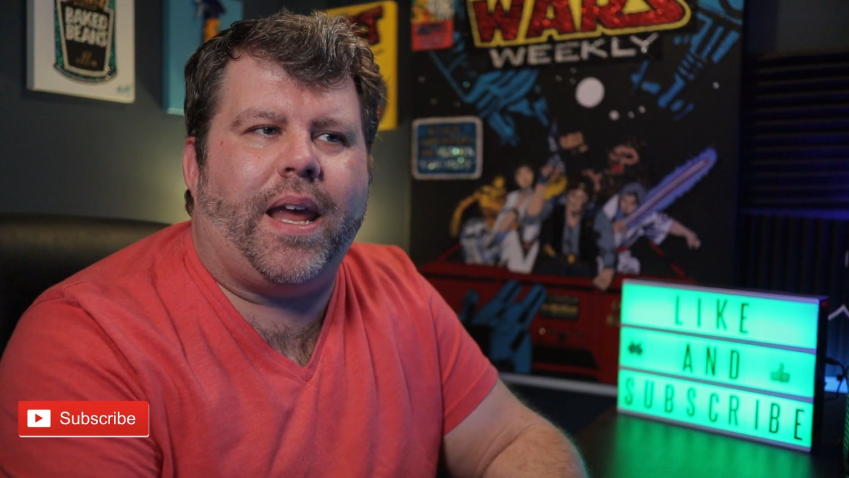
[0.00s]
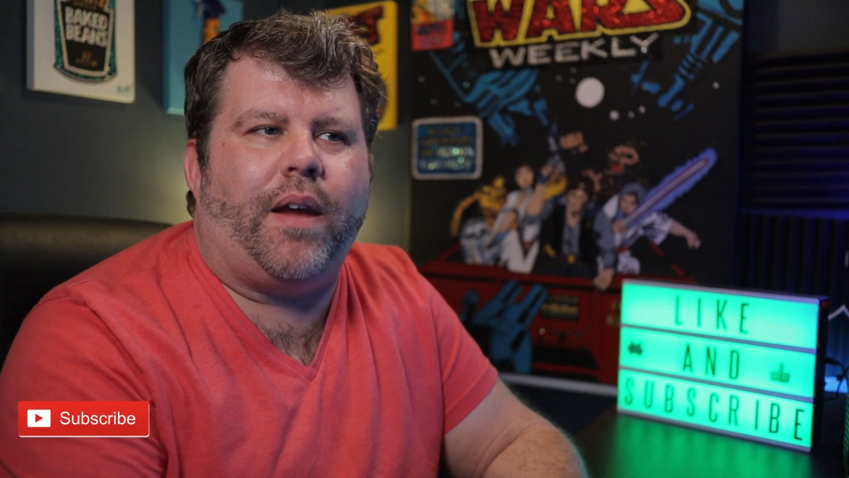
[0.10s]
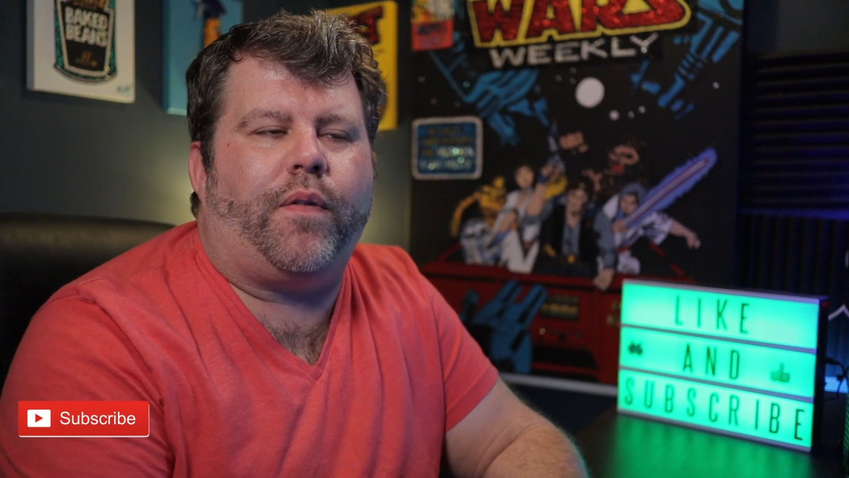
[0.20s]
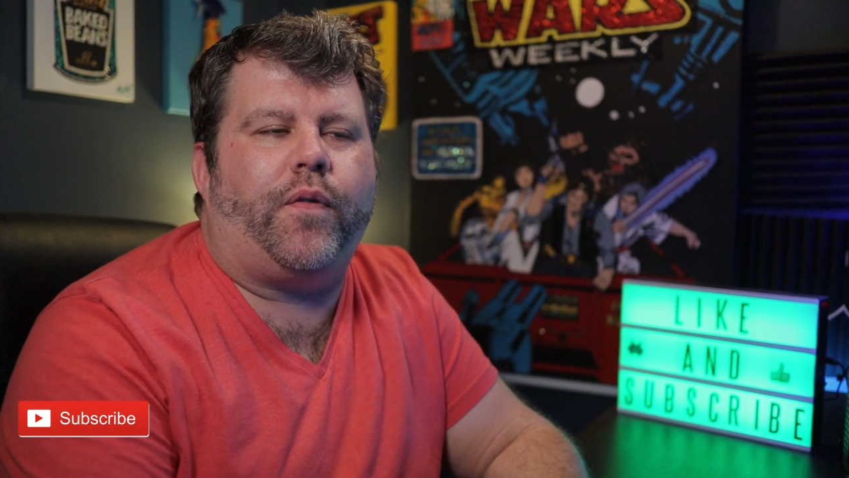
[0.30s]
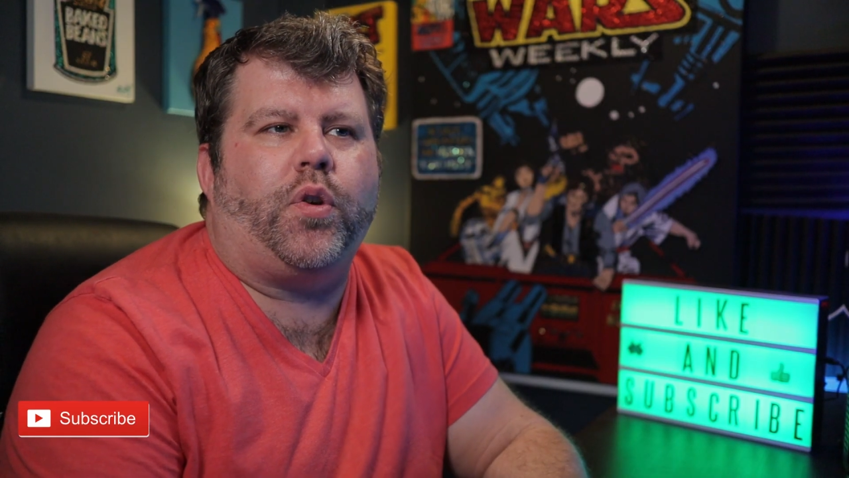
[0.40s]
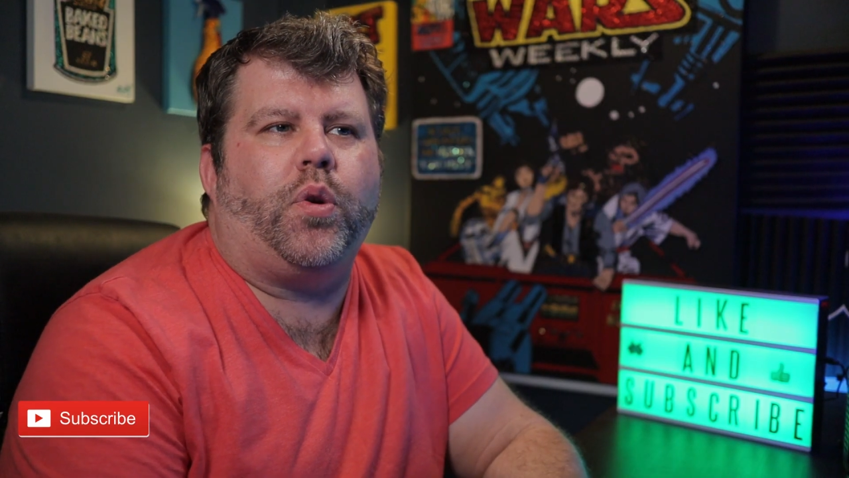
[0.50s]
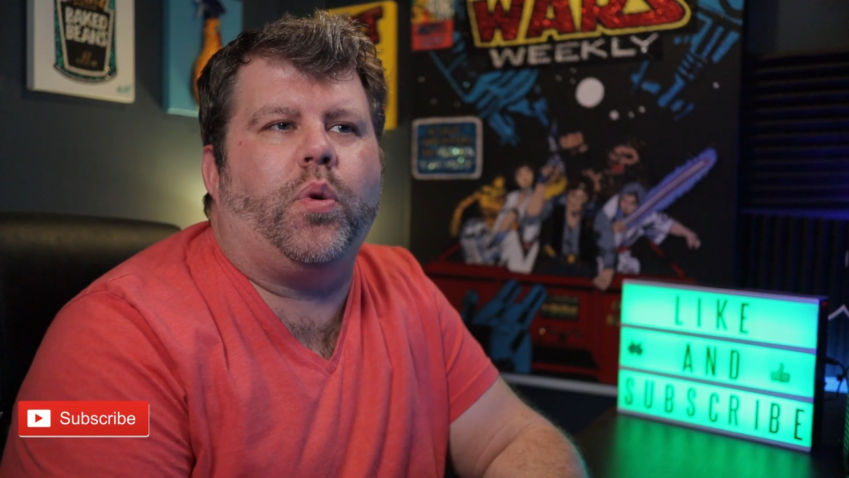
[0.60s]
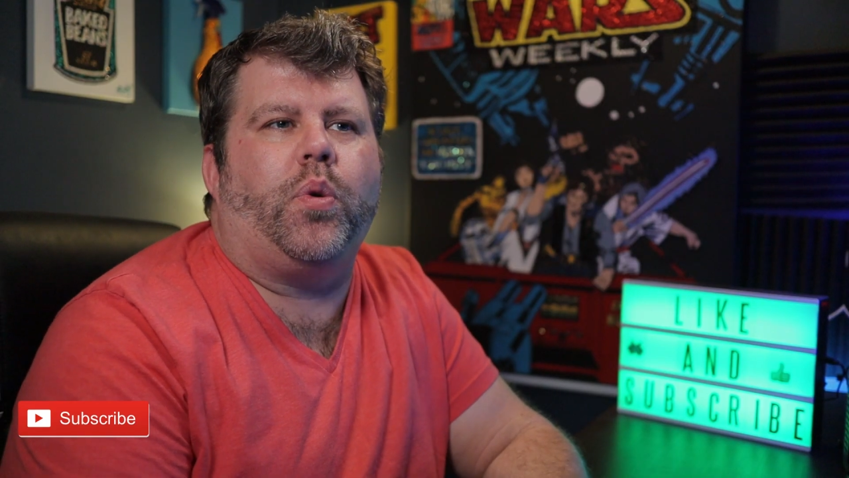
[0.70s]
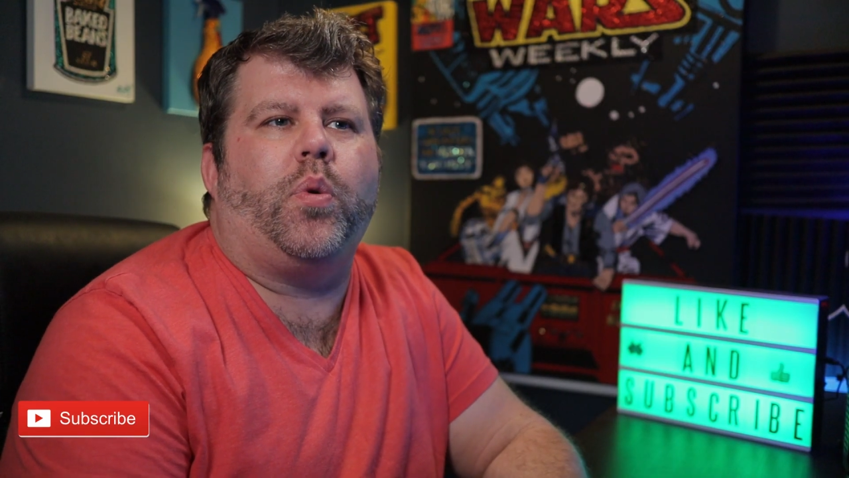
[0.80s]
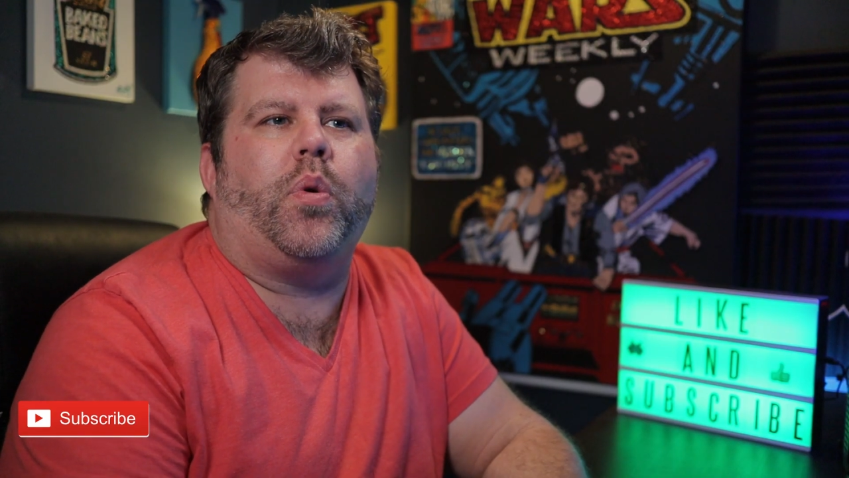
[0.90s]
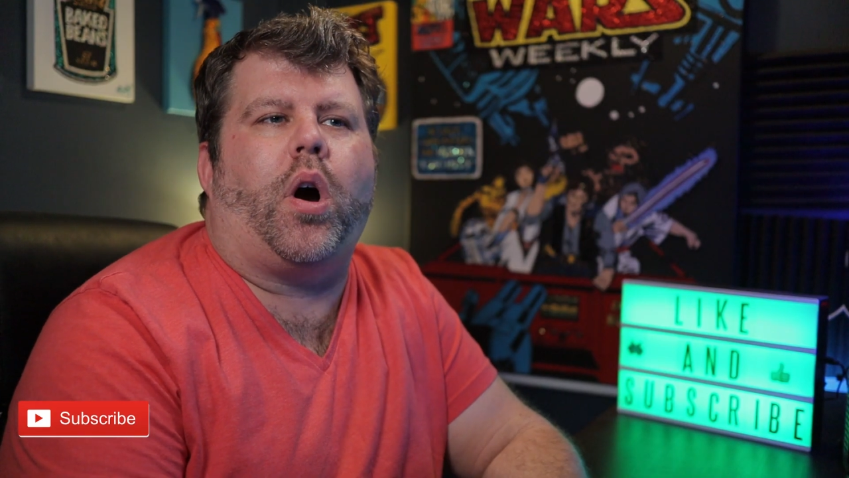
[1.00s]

if you